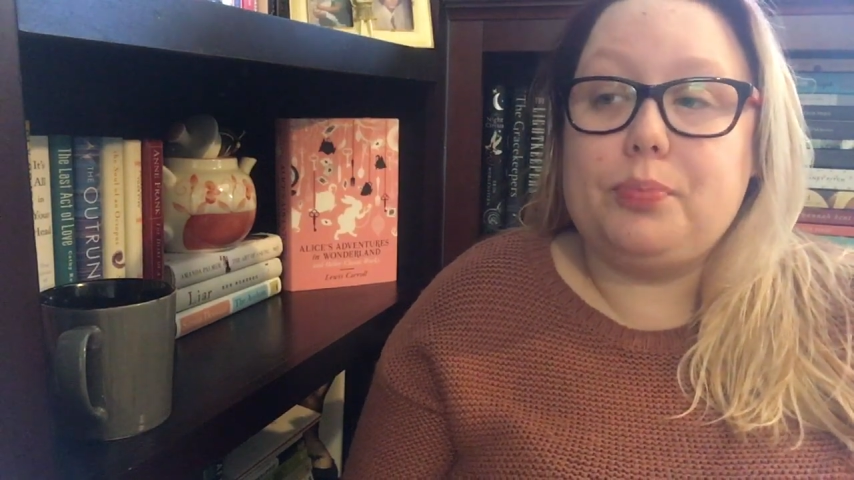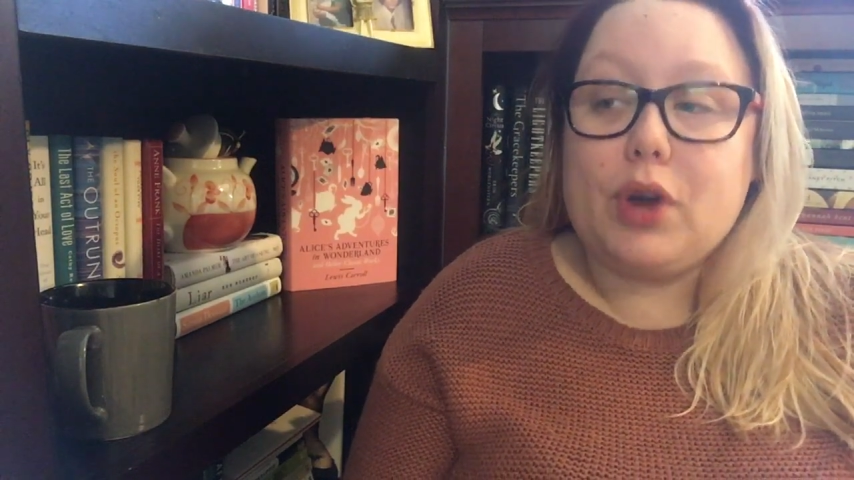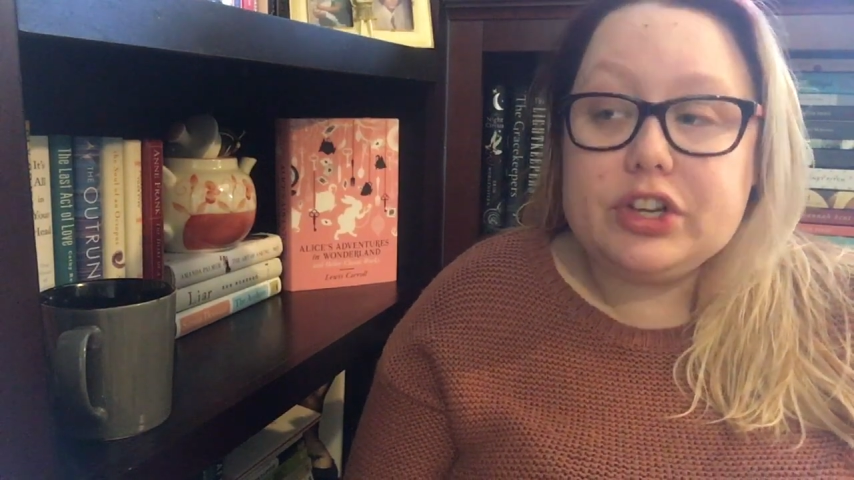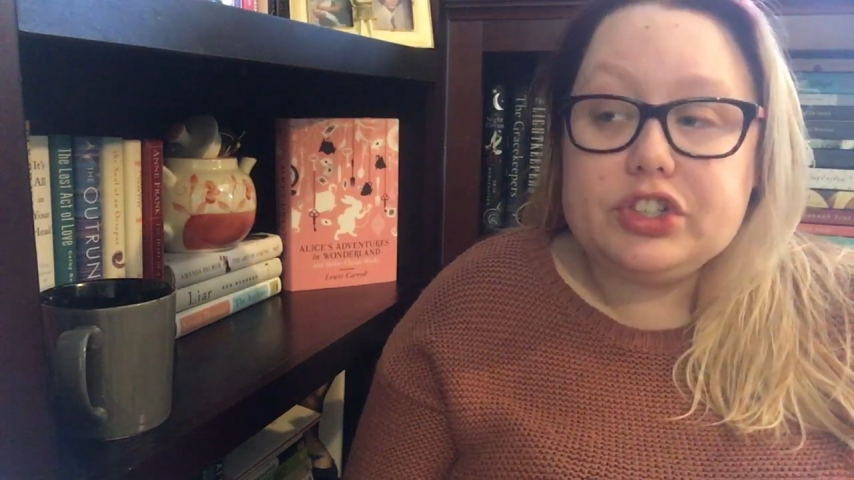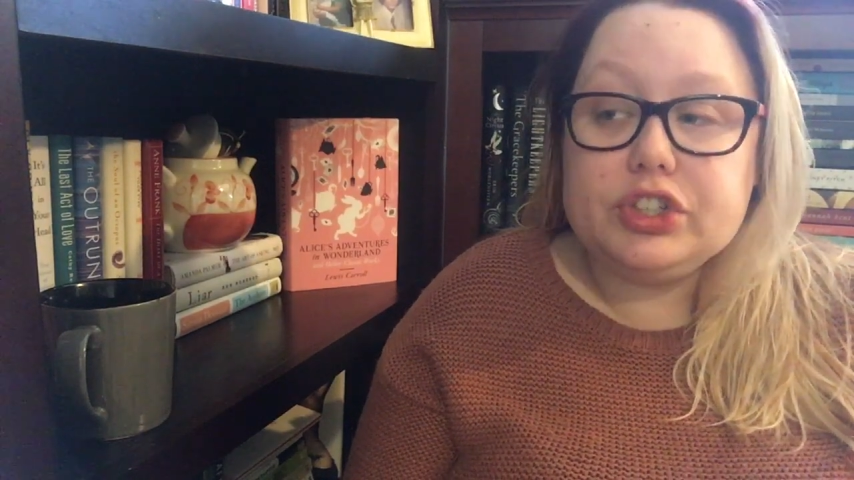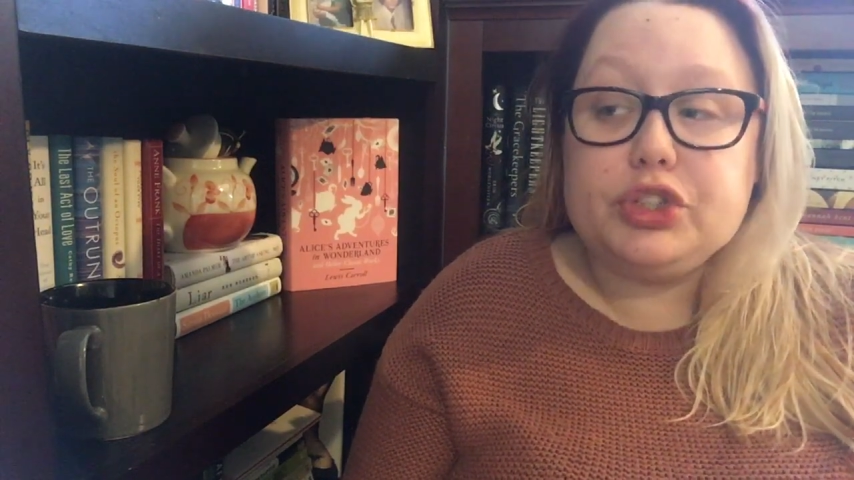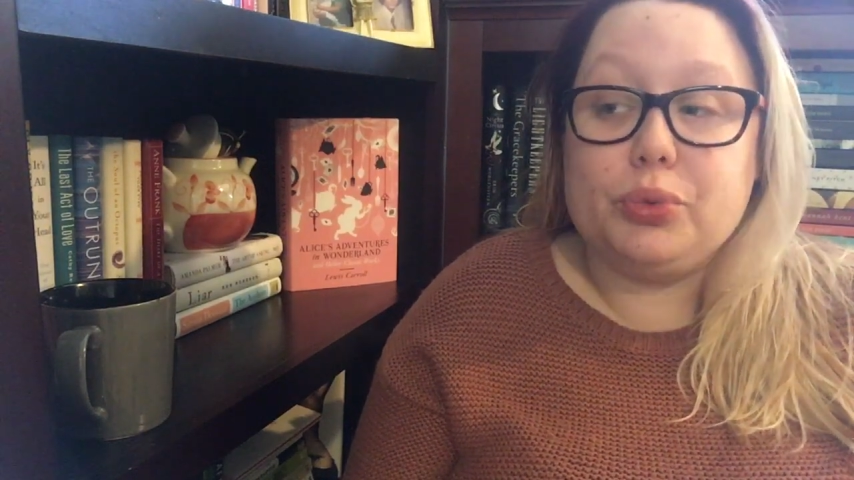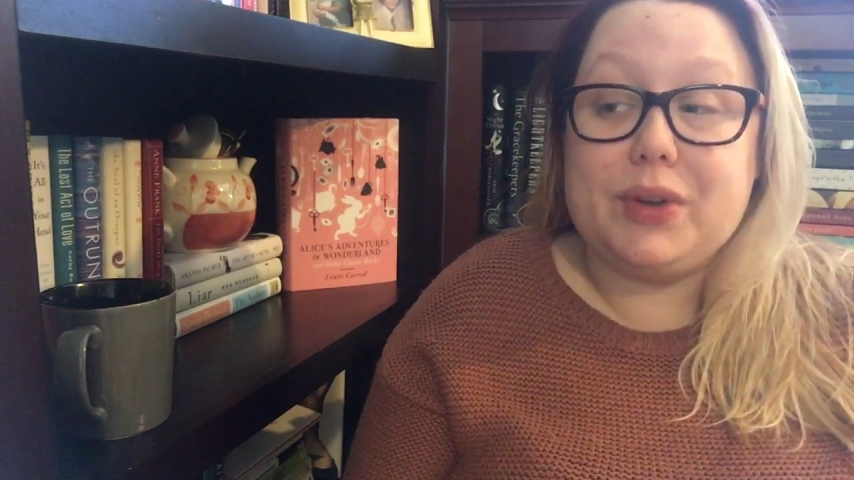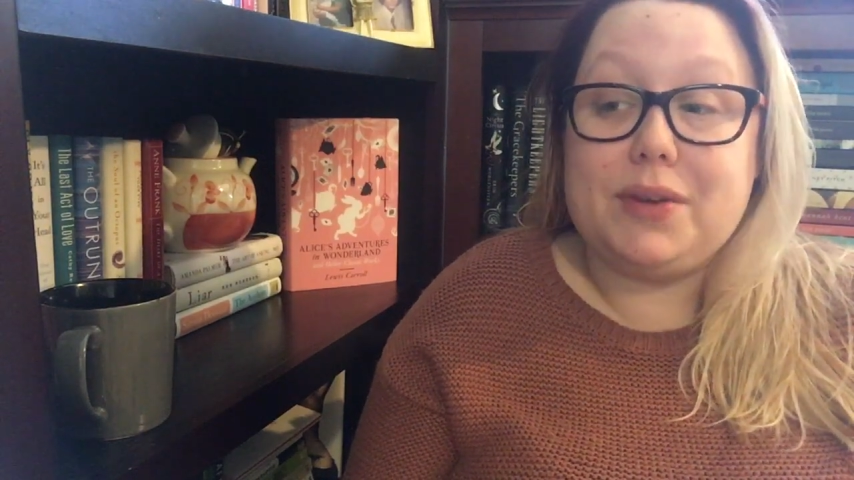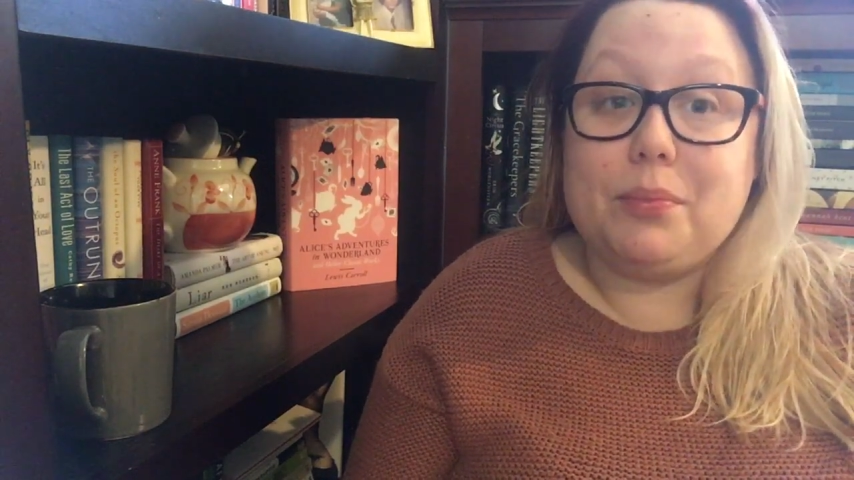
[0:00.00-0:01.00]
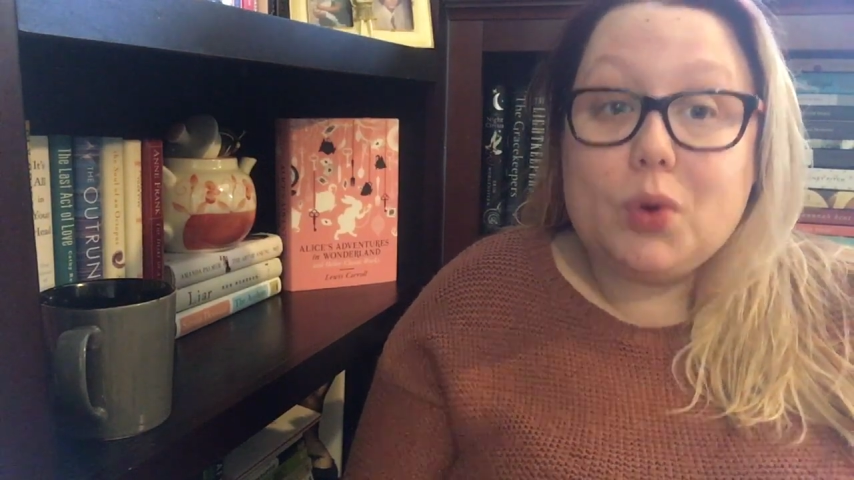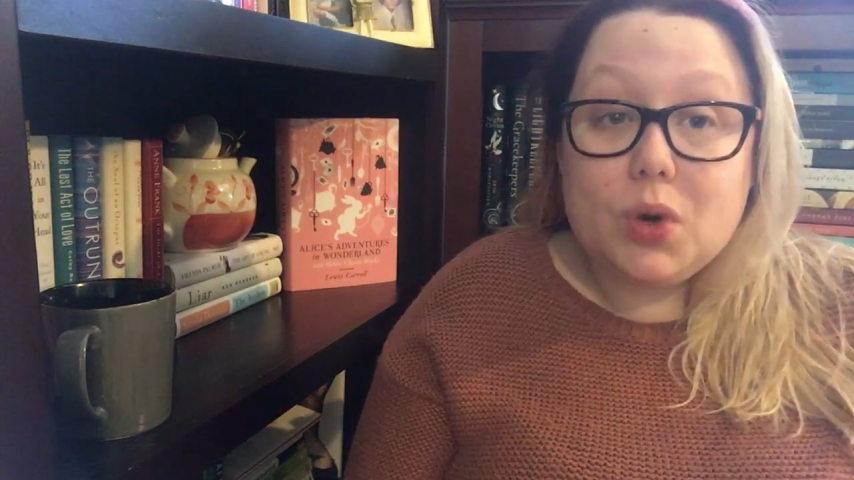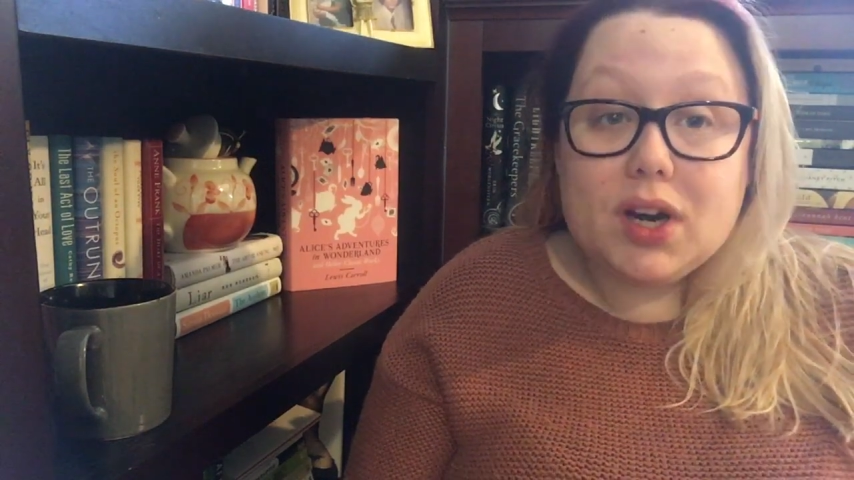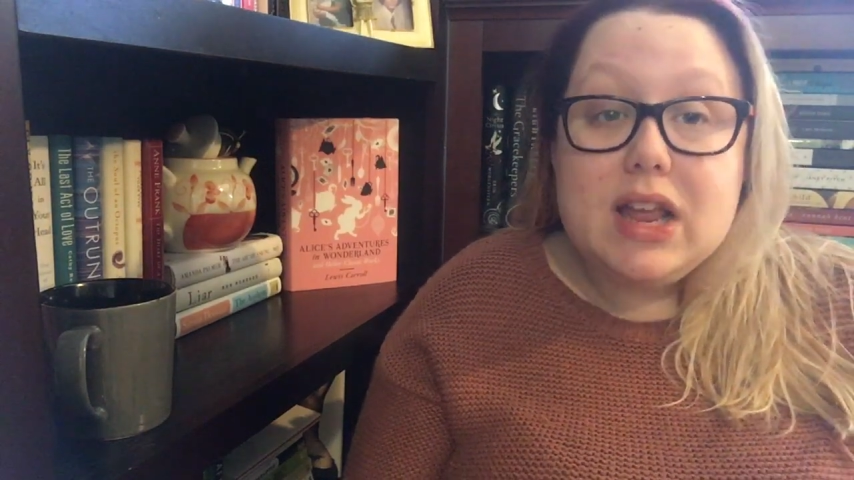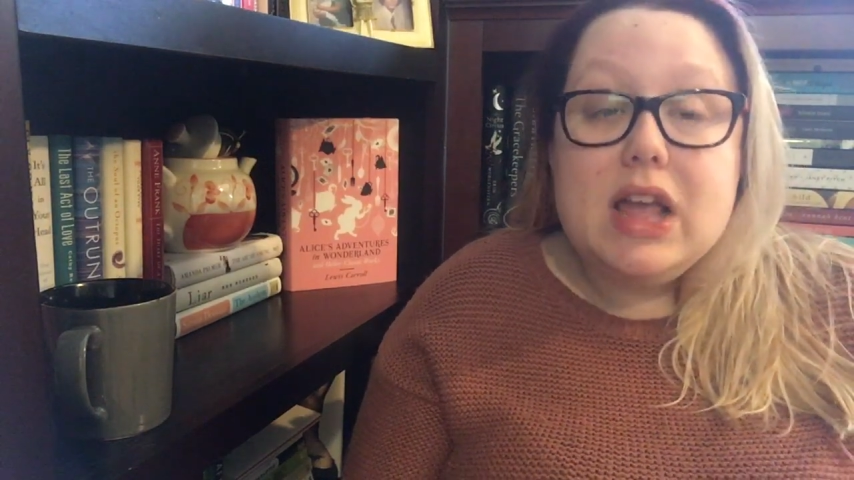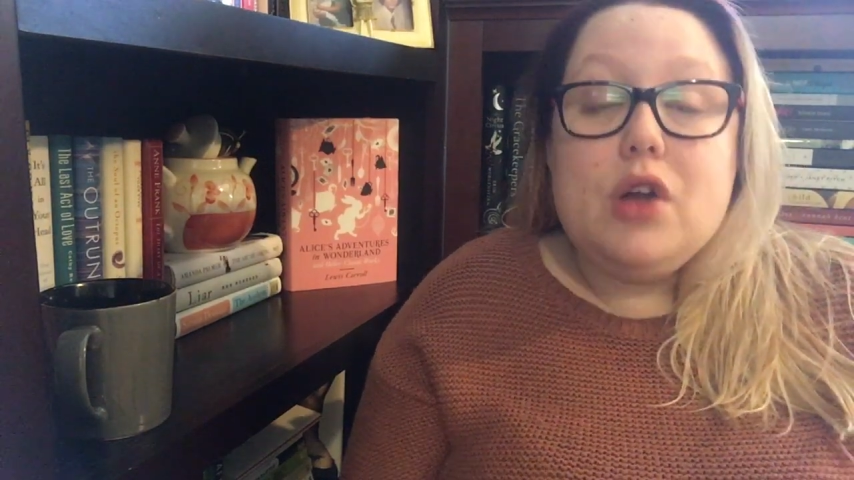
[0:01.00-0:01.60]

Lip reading: pressure to read more